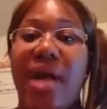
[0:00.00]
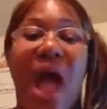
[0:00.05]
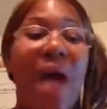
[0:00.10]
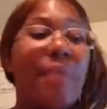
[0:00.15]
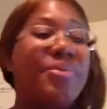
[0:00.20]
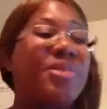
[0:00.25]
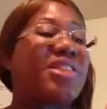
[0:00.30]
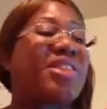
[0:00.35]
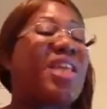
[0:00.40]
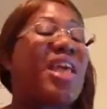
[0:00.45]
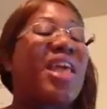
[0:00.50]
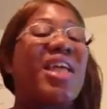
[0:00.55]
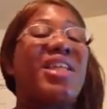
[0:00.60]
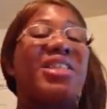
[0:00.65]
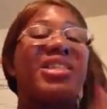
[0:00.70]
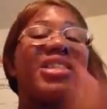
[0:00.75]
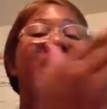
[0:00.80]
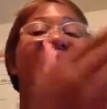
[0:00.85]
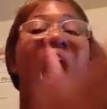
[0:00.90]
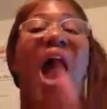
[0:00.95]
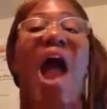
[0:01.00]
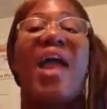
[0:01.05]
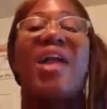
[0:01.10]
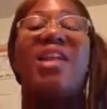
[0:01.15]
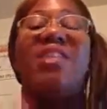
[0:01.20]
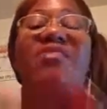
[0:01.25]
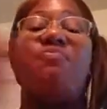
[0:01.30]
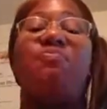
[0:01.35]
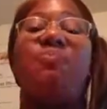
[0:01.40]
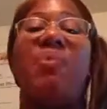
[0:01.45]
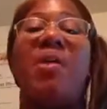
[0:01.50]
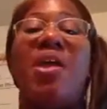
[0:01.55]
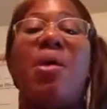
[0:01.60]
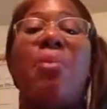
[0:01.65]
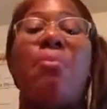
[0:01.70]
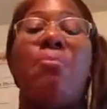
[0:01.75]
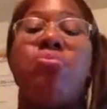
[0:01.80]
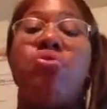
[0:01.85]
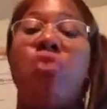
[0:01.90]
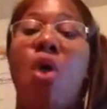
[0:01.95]
I'm sick and tired of
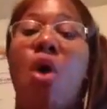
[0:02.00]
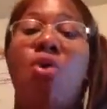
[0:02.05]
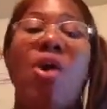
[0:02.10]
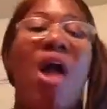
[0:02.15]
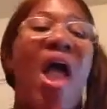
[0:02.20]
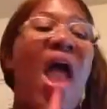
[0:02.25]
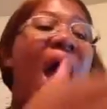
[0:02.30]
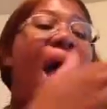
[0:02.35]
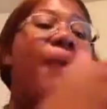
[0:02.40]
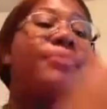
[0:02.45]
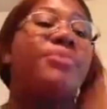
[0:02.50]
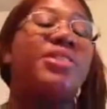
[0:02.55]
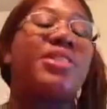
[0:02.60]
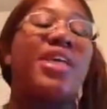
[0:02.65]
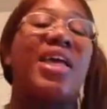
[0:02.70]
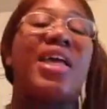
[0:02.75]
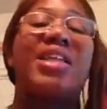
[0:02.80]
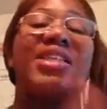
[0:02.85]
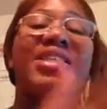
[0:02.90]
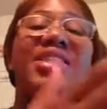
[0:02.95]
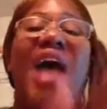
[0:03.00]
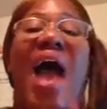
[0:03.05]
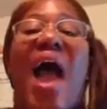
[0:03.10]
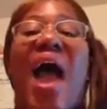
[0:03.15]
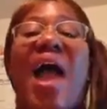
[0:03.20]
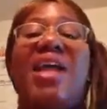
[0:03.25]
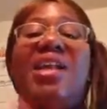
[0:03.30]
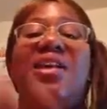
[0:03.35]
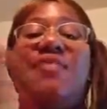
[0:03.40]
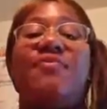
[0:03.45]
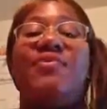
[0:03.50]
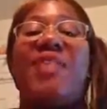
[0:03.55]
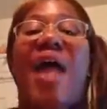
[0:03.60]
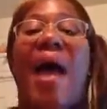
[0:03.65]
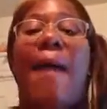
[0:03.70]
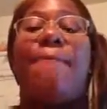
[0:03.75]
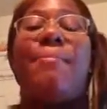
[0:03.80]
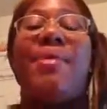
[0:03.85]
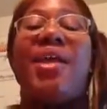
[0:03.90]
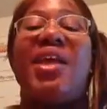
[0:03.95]
being broke. I'm sick and tired of
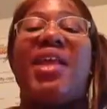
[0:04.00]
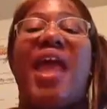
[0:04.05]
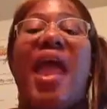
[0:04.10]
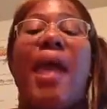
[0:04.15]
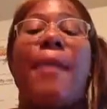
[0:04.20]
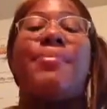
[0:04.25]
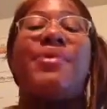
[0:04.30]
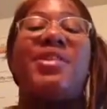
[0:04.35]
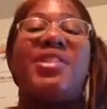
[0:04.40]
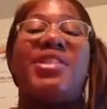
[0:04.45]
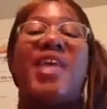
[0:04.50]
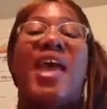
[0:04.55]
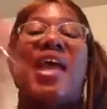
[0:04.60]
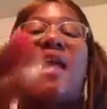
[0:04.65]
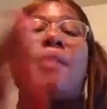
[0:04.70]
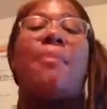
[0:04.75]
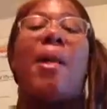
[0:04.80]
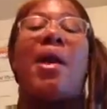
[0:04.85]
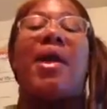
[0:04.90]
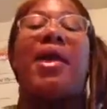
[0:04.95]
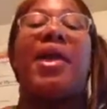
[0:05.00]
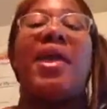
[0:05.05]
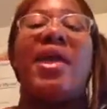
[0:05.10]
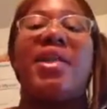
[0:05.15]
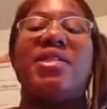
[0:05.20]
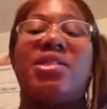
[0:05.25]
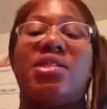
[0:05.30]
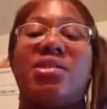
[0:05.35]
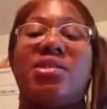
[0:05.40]
not being able to take my kids